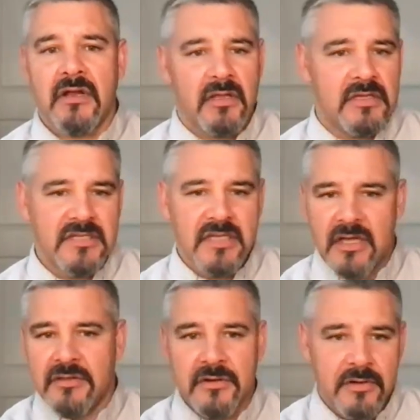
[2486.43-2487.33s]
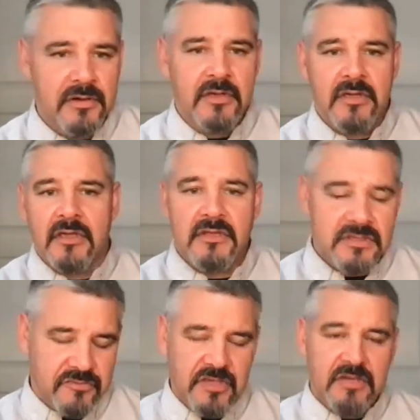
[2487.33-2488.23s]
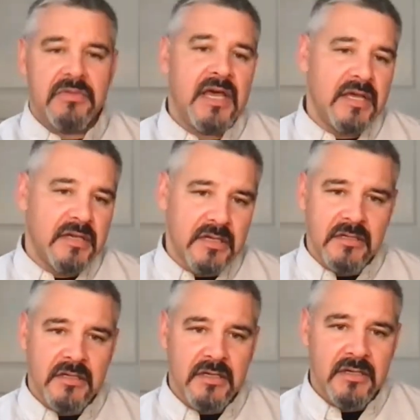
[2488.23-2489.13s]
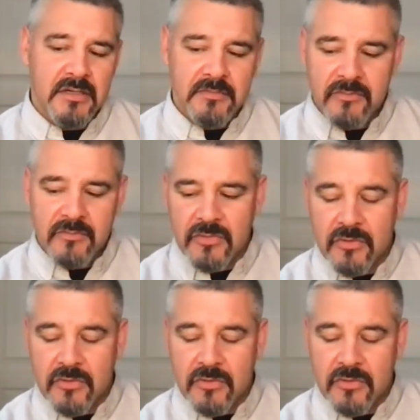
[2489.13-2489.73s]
All this other, this feedback and